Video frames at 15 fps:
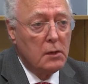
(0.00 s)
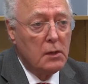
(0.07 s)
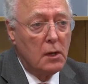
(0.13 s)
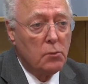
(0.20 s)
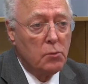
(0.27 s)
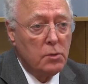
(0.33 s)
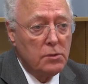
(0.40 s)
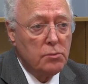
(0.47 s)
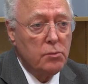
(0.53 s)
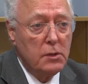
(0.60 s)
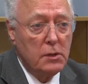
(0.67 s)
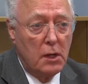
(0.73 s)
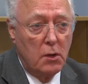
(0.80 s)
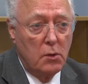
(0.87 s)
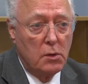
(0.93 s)
Now, with
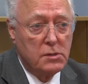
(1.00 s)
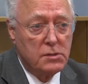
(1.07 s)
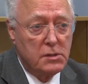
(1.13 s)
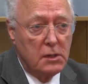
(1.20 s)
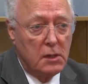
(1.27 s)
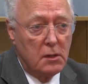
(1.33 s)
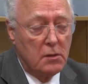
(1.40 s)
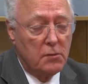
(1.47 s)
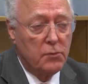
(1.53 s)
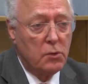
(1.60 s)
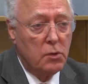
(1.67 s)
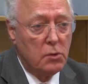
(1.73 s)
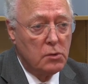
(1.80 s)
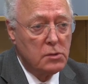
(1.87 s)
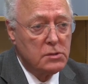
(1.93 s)
ranolazine, of
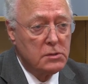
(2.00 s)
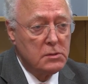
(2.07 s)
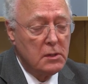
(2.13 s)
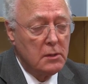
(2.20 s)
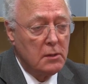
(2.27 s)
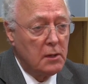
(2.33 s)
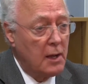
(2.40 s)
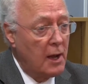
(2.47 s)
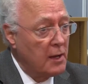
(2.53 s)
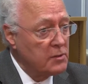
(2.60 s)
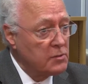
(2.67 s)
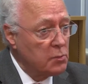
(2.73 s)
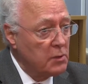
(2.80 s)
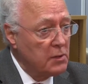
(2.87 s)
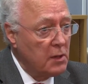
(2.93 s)
course,
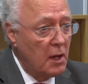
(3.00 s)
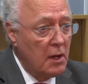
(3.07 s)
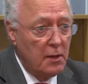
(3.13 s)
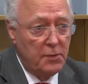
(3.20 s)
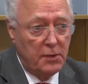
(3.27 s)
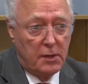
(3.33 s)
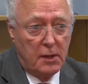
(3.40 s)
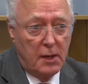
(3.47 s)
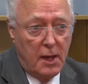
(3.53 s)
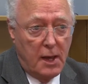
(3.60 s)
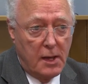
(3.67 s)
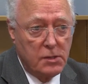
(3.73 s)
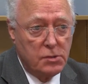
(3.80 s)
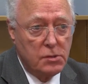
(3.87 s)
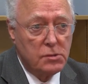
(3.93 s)
as with other
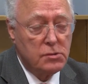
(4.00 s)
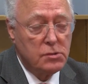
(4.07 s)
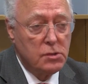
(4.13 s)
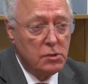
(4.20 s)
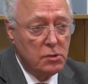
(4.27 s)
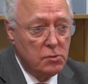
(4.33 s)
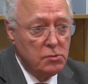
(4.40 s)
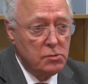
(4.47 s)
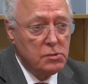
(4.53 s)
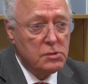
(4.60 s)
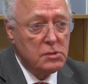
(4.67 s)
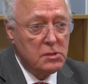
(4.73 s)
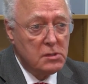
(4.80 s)
agents used